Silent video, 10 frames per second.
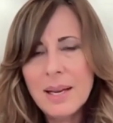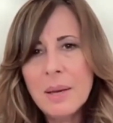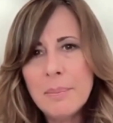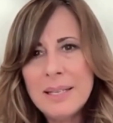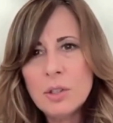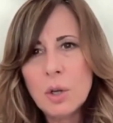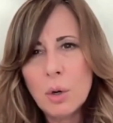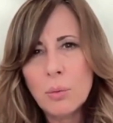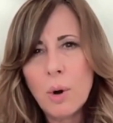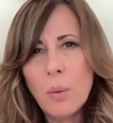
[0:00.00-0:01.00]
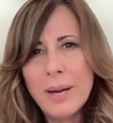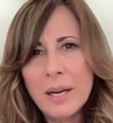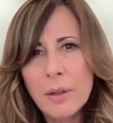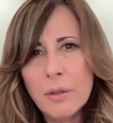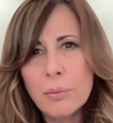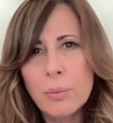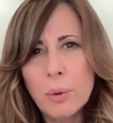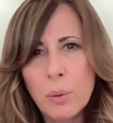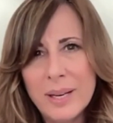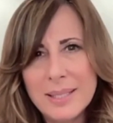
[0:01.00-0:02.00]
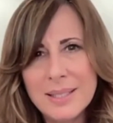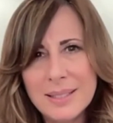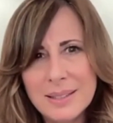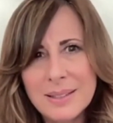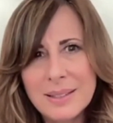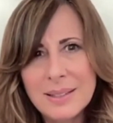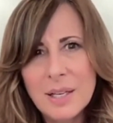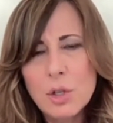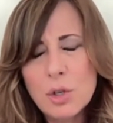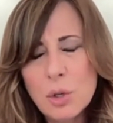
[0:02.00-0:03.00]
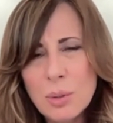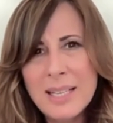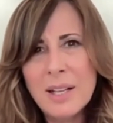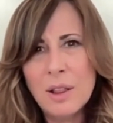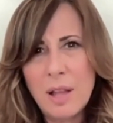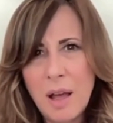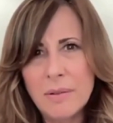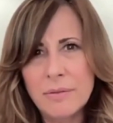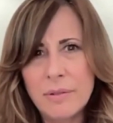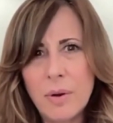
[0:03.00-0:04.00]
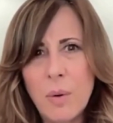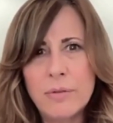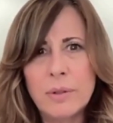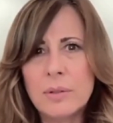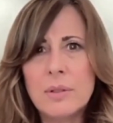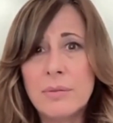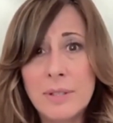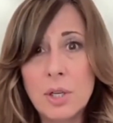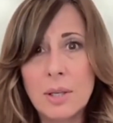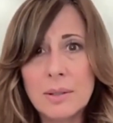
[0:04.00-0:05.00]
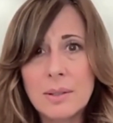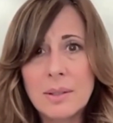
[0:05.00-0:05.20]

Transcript: It means growing through it, choosing love over division,